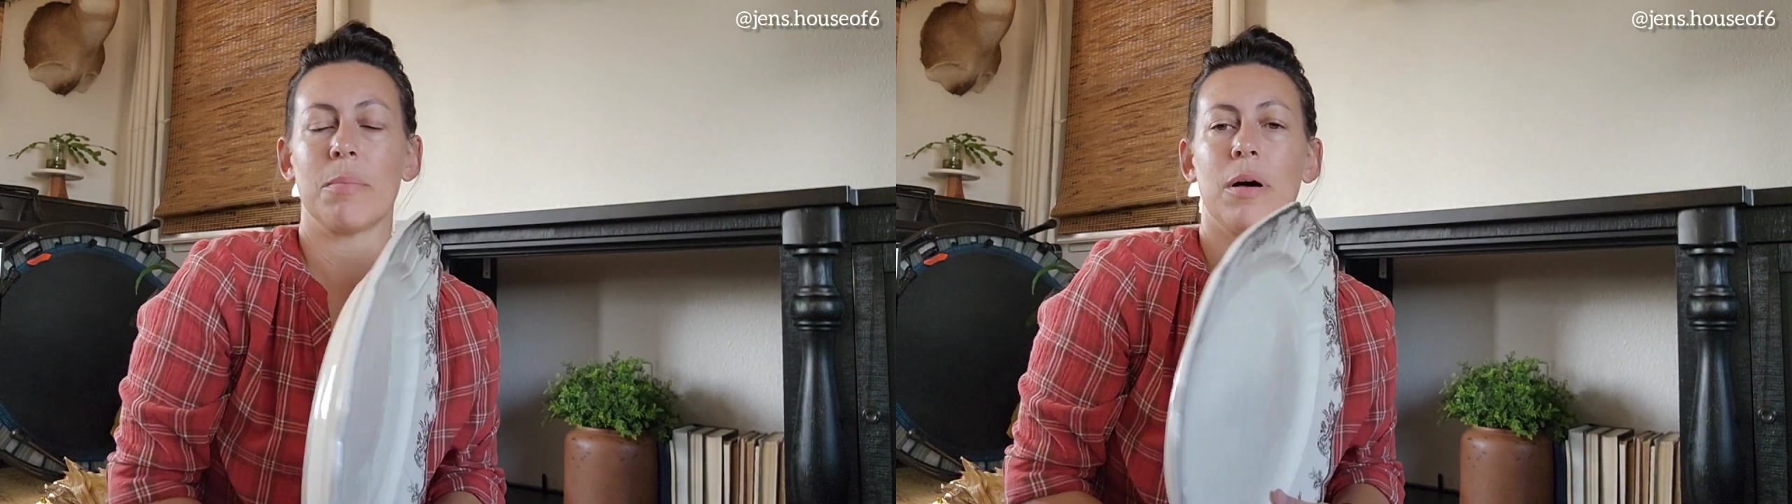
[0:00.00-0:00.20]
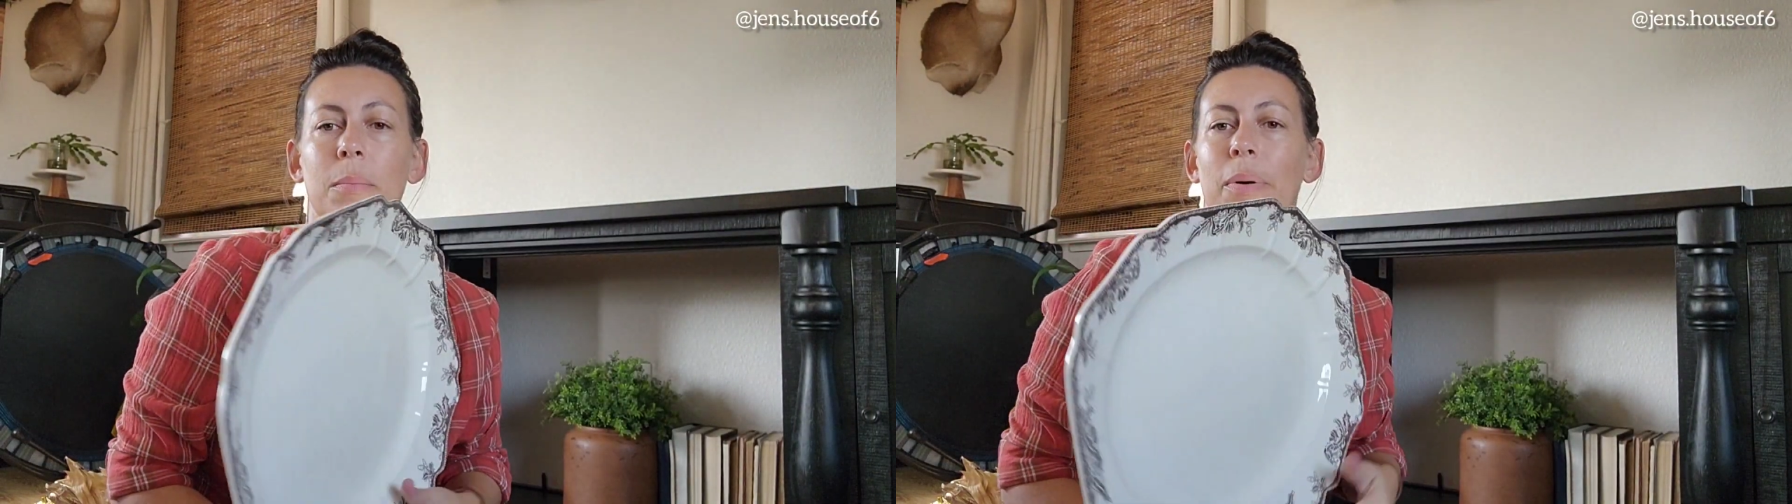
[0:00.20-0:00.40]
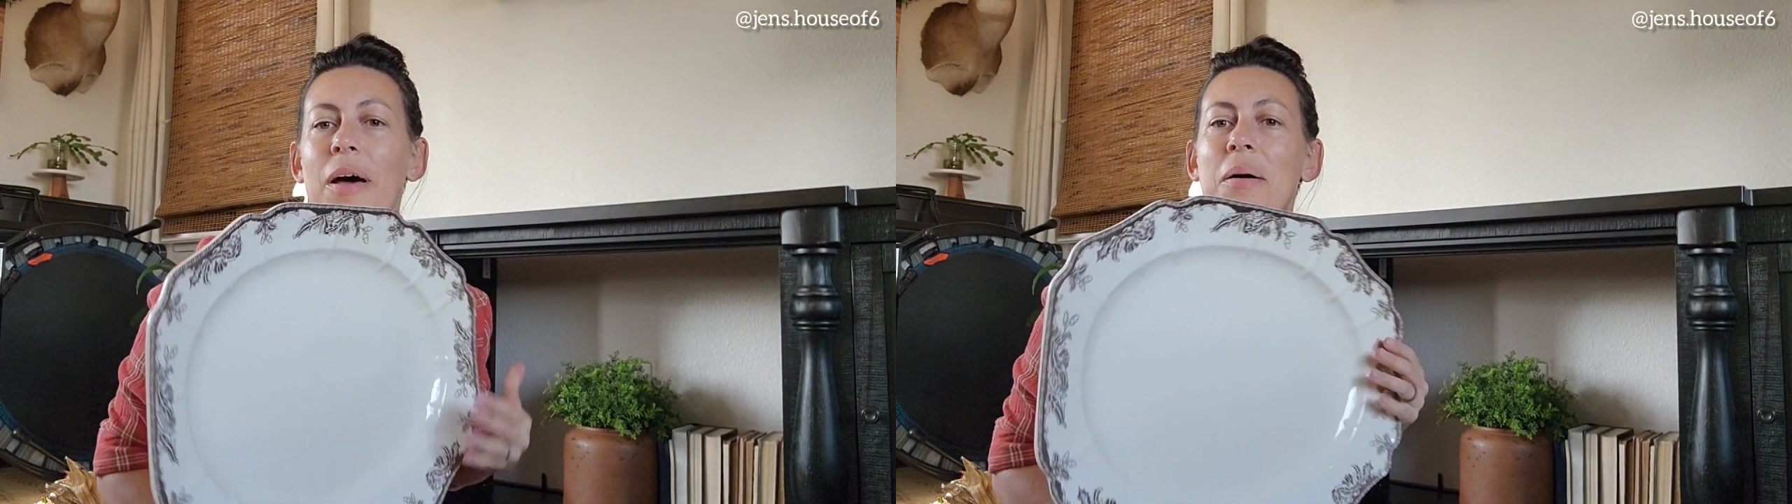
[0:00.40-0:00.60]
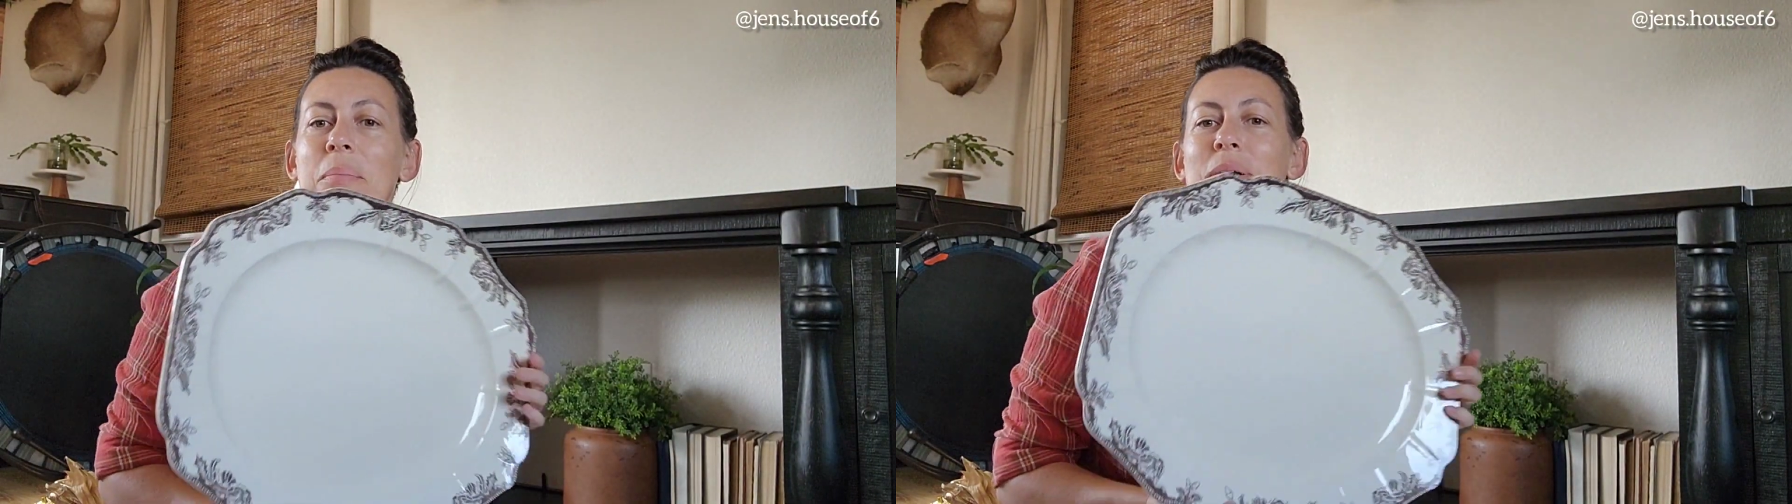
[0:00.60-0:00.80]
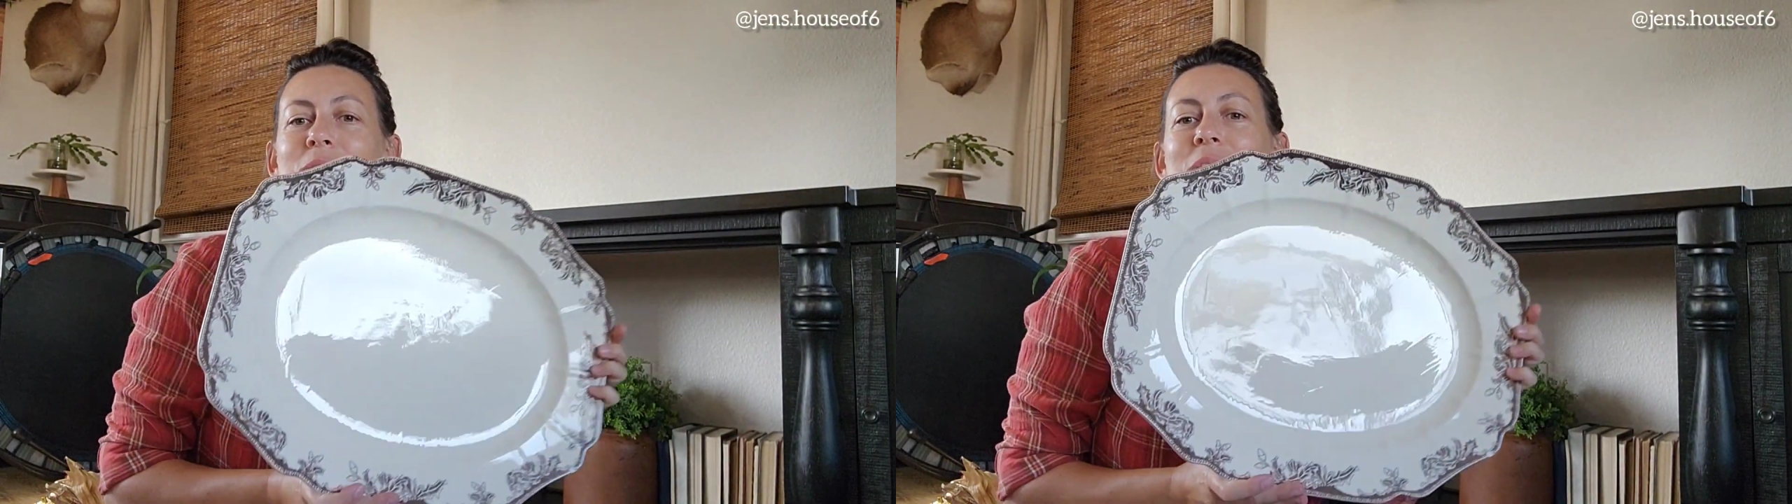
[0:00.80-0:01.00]
mom bought
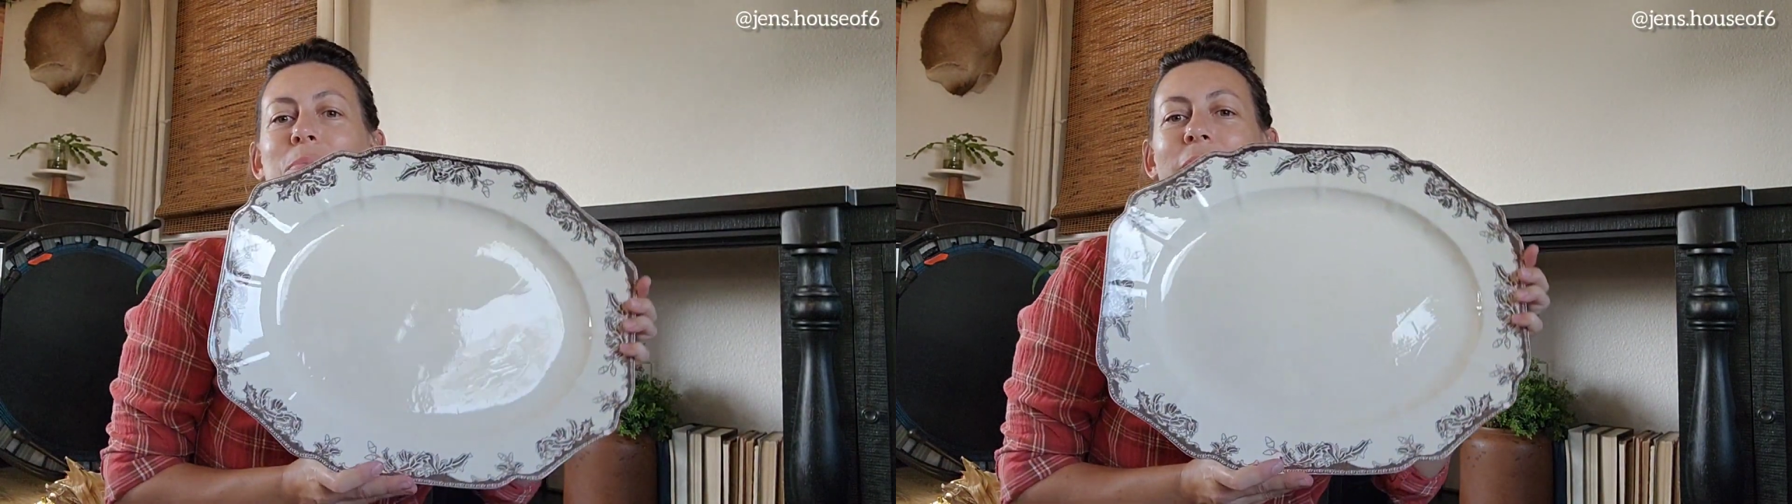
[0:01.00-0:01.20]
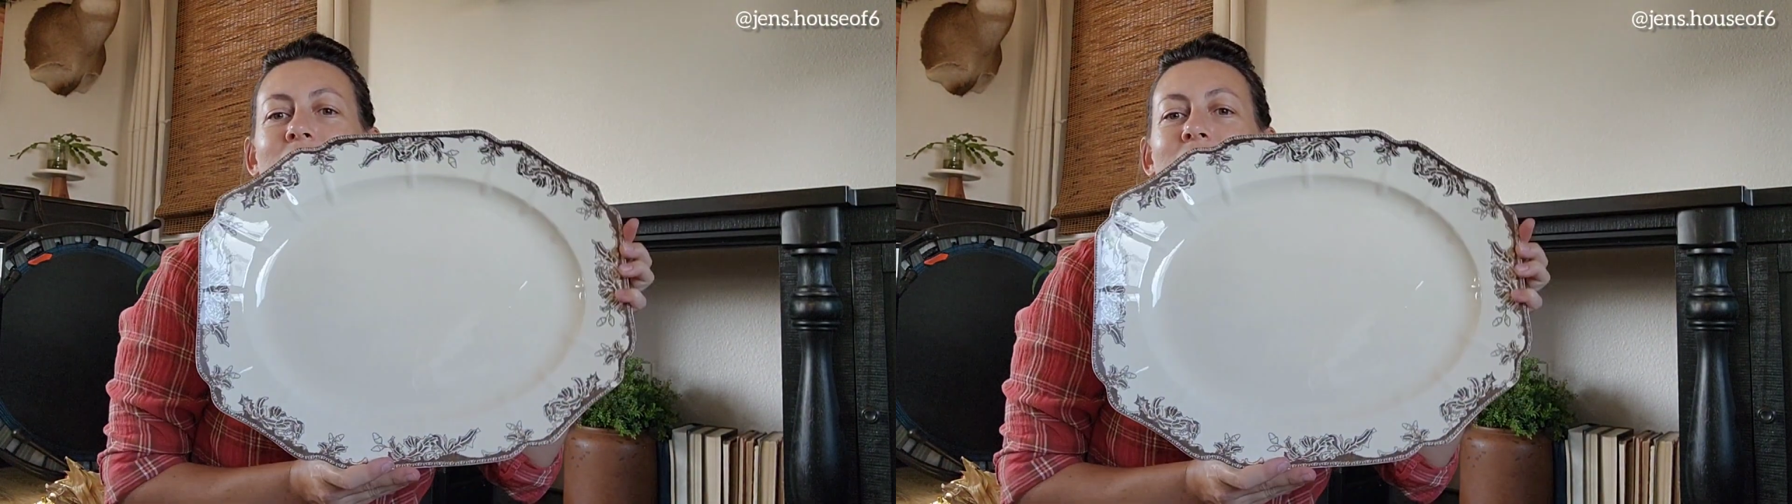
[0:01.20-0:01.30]
most of my